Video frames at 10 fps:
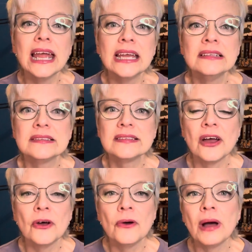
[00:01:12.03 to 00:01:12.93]
And
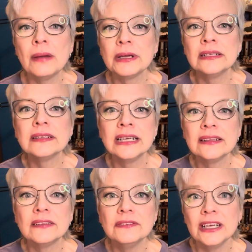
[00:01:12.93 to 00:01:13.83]
so I'm going to link
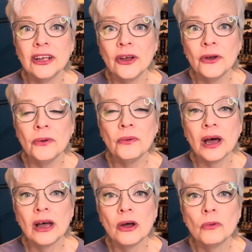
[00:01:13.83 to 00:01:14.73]
the video
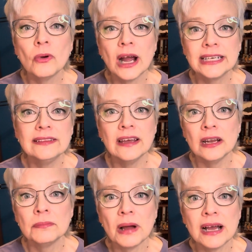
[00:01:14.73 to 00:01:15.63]
where I did the
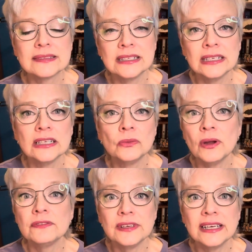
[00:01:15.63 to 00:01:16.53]
unboxing and
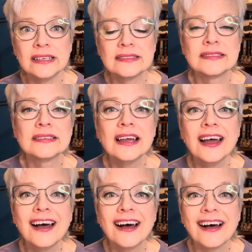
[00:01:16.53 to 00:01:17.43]
what fits
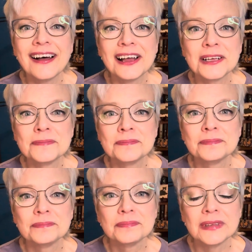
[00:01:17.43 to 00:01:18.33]
um,
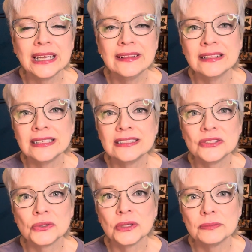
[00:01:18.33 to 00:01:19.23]
in the
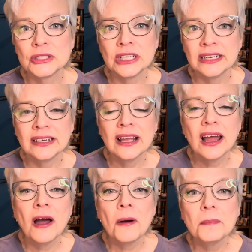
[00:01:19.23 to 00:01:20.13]
description.
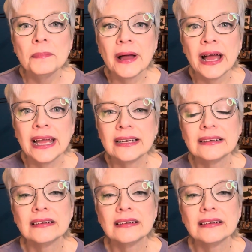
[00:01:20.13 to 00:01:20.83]
But